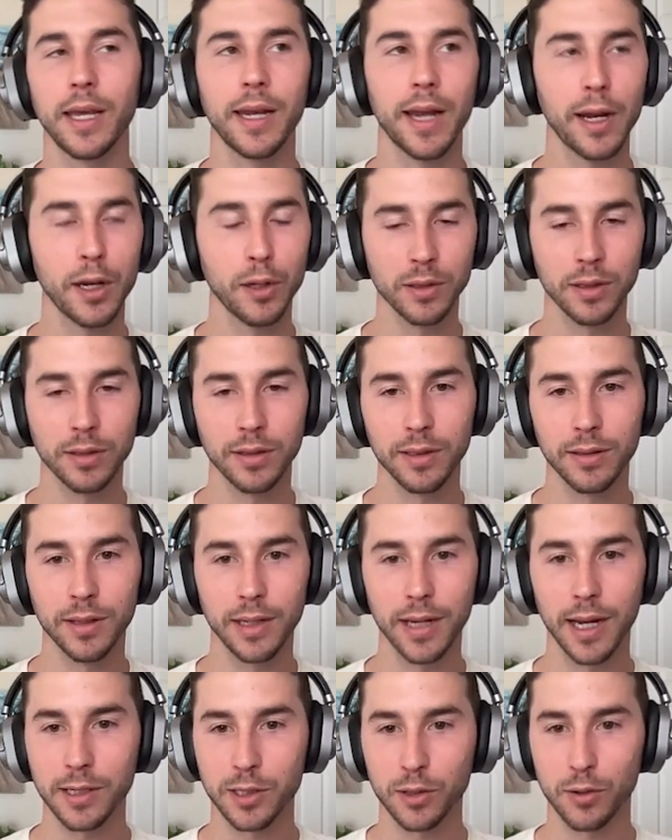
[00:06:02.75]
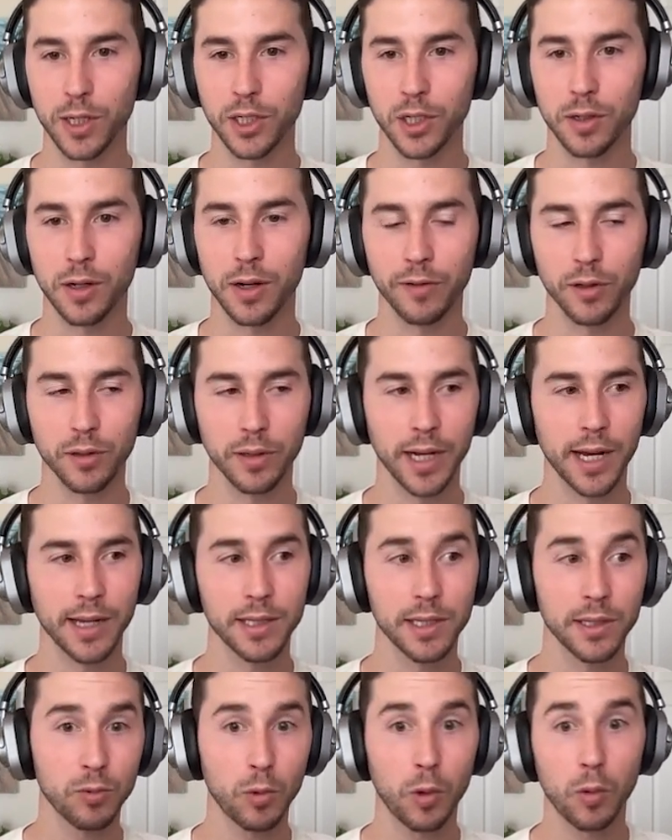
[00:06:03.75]
then I know the next question everyone
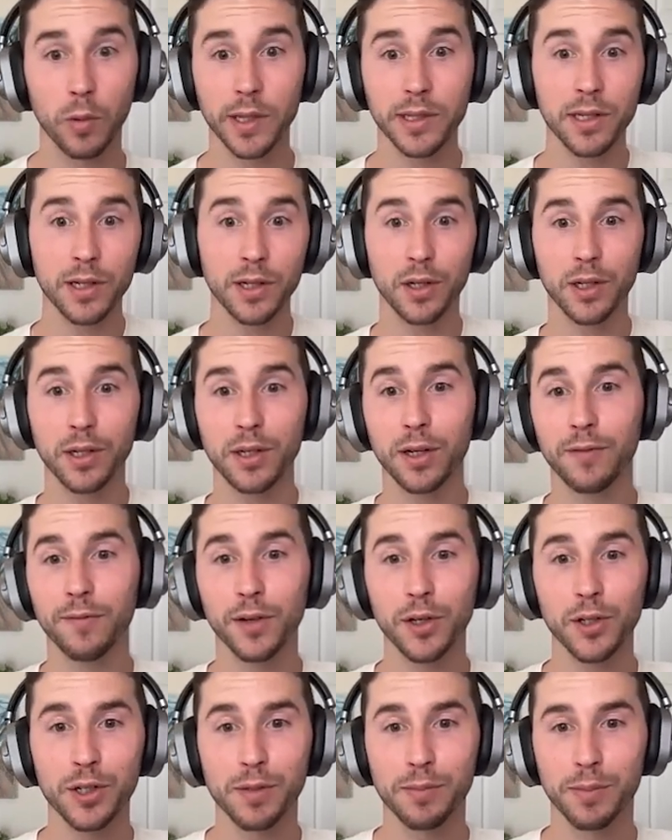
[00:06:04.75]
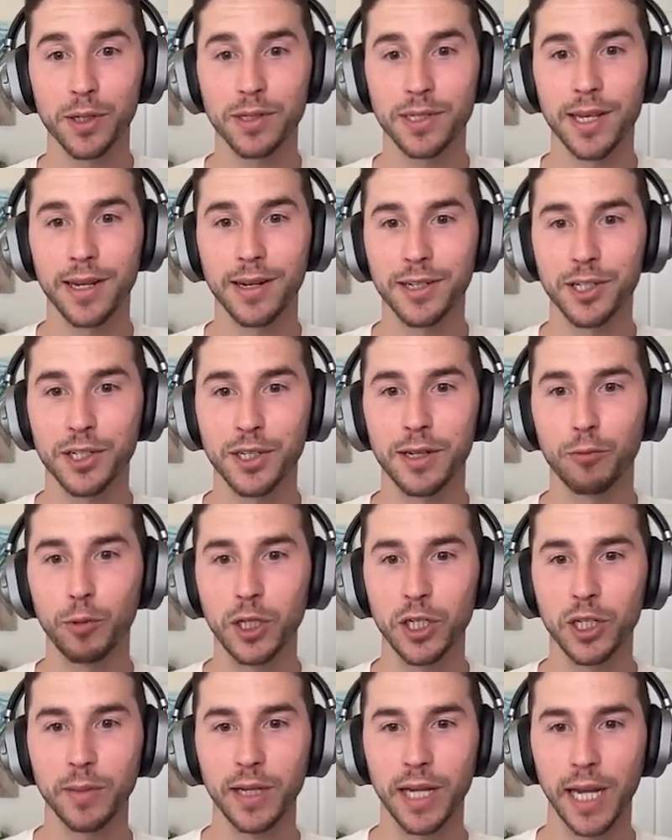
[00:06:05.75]
has is, well, what's a good conversion percentage that
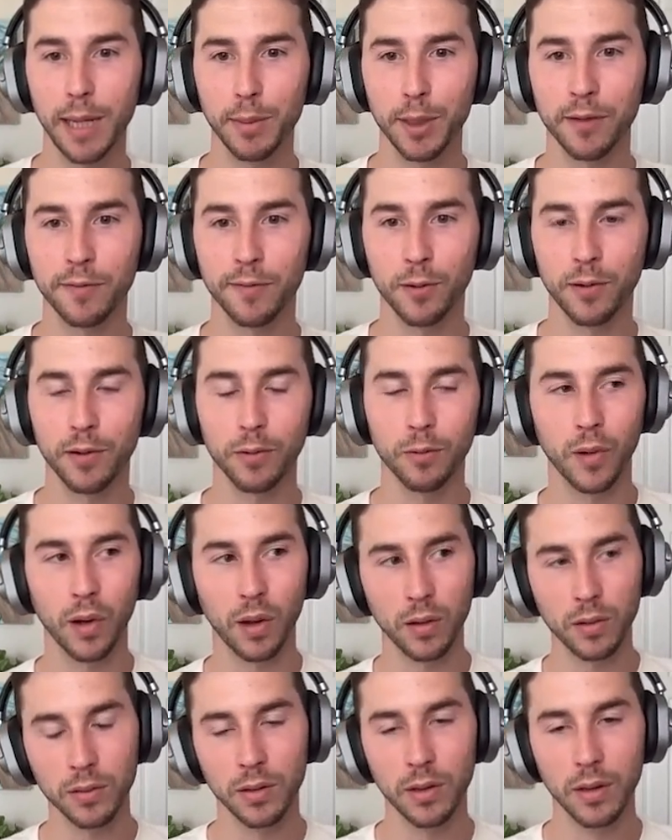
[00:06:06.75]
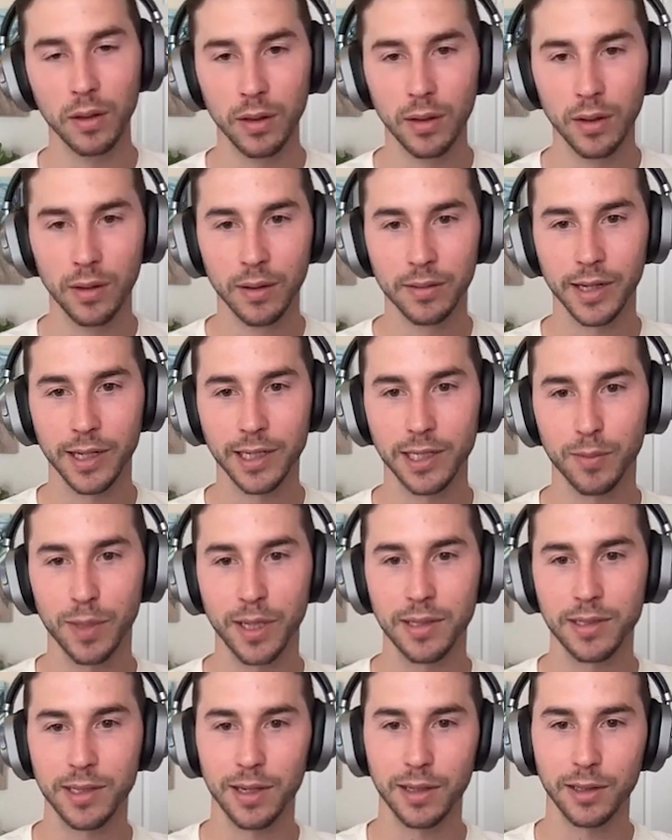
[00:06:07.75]
we should be aiming for? Well, that
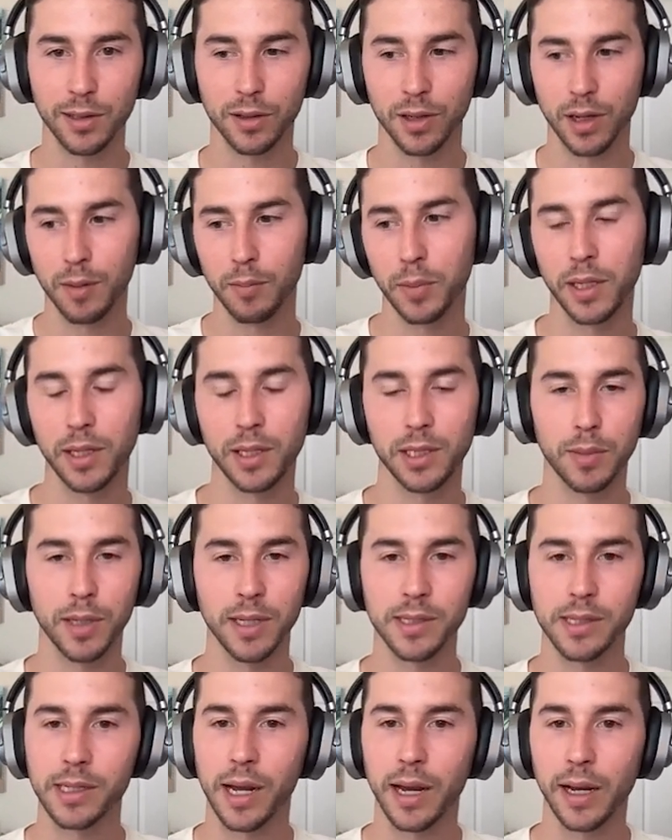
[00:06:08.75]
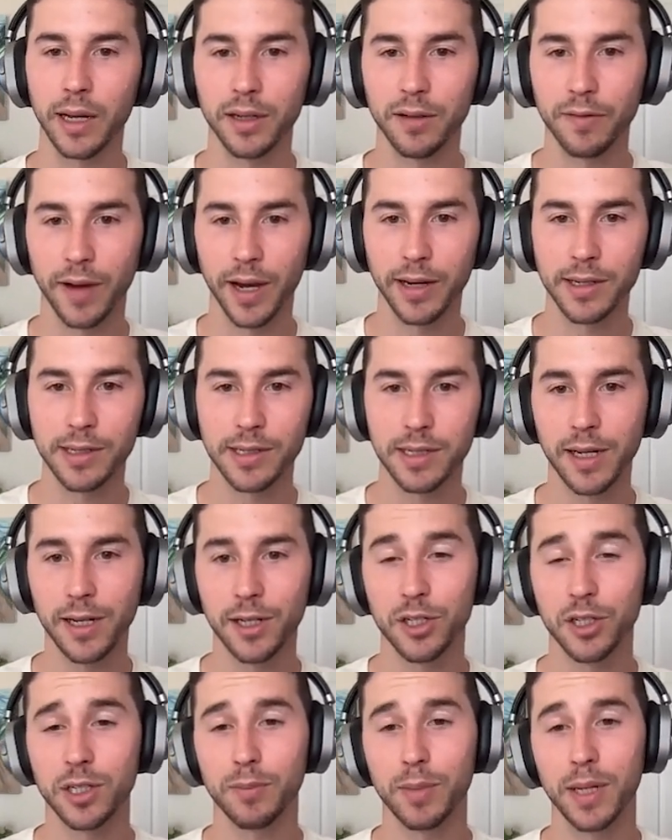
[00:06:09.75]
depends on your company. It depends on how you define a
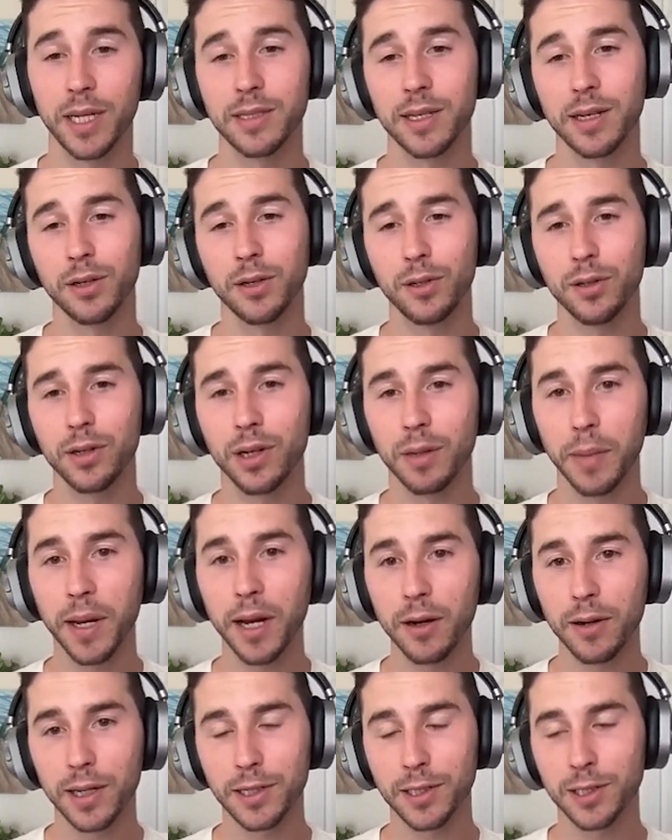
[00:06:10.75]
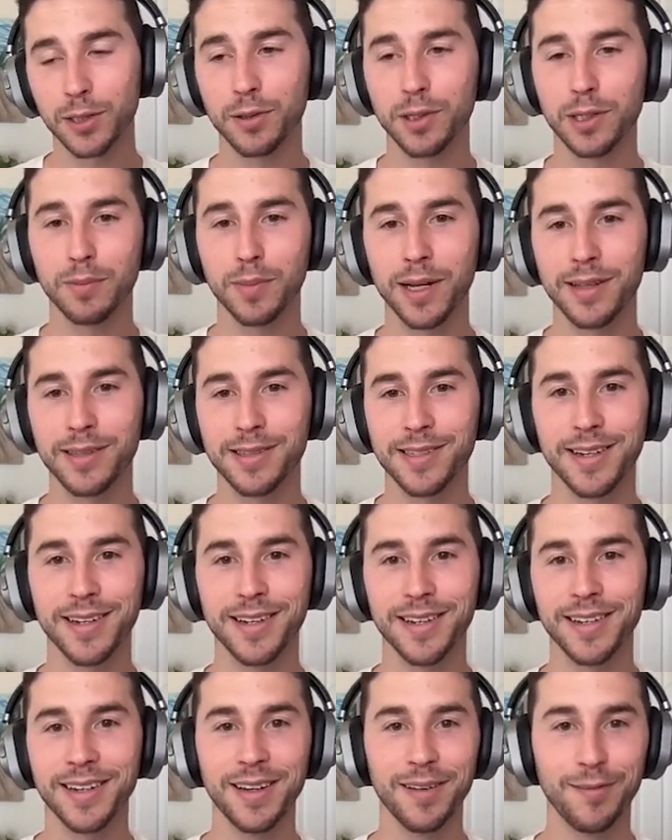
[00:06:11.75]
stage. It depends on who you're comparing it to. It depends
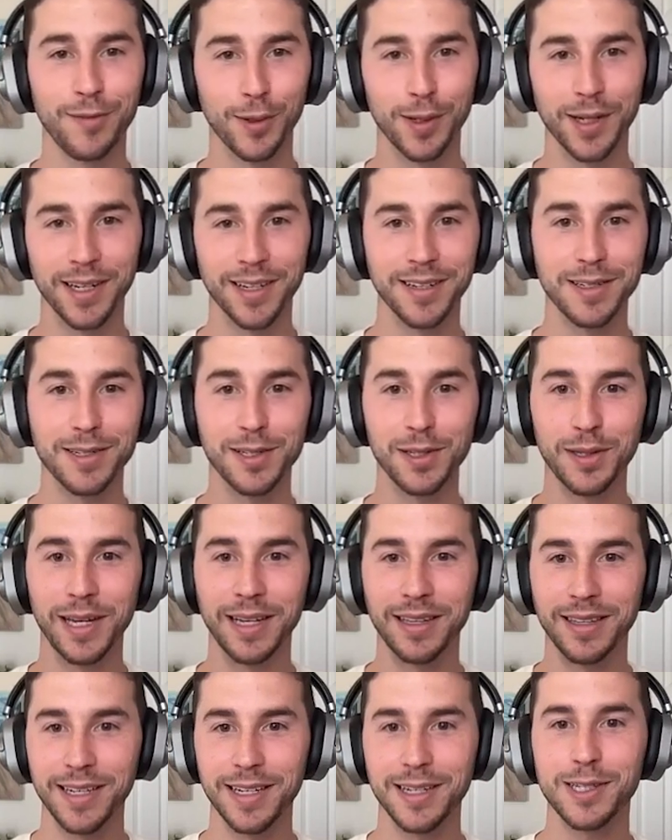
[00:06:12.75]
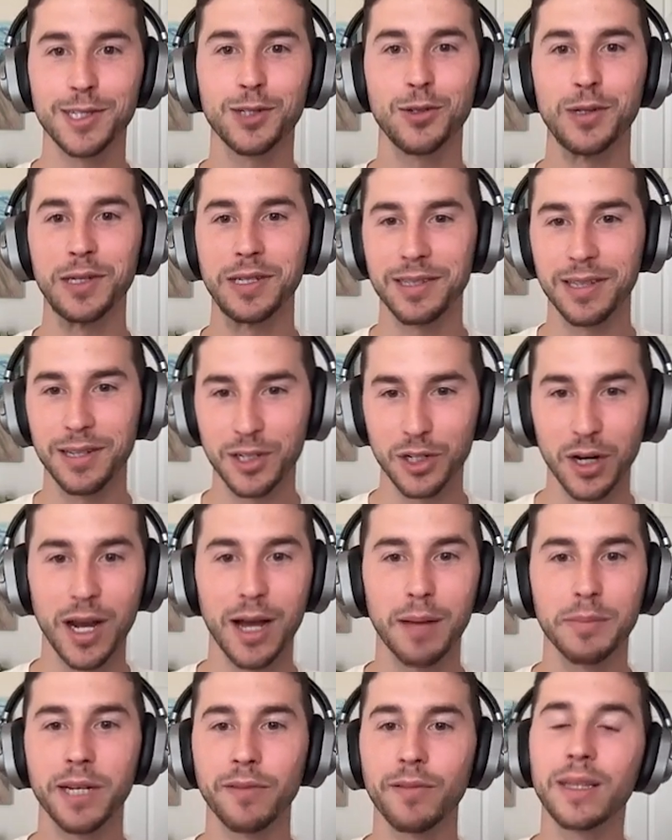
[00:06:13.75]
on if you want to get into like the industries, the
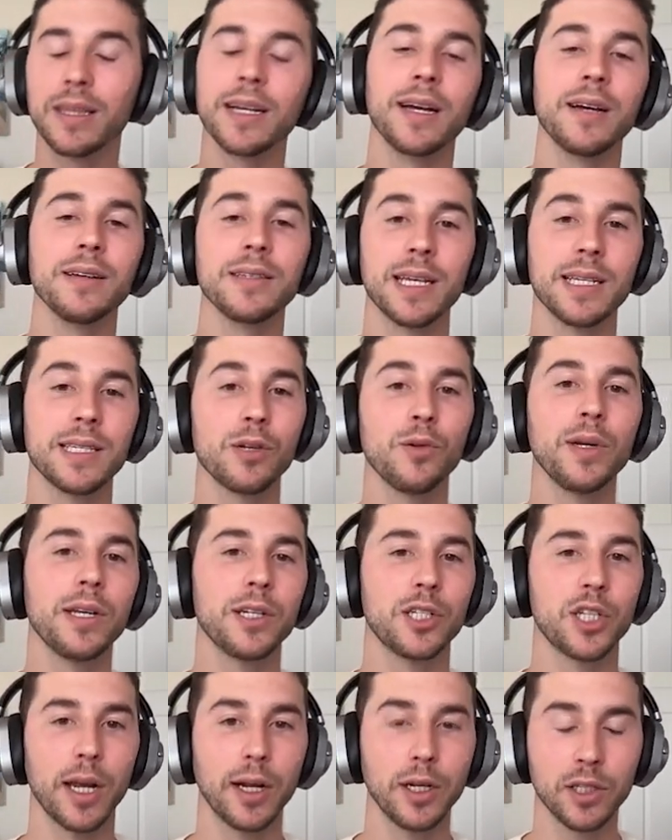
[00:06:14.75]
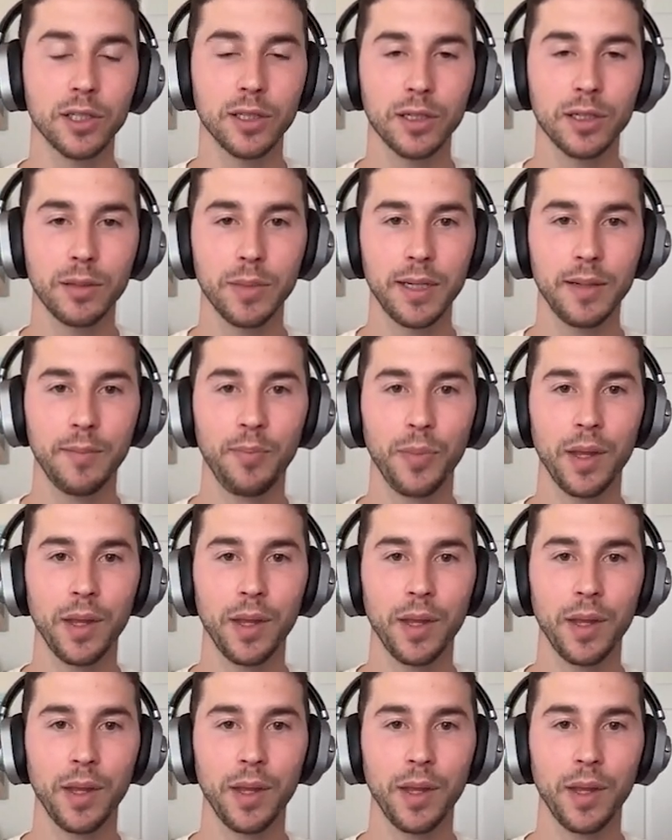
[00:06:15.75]
jobs, everything else that's going to change a little bit.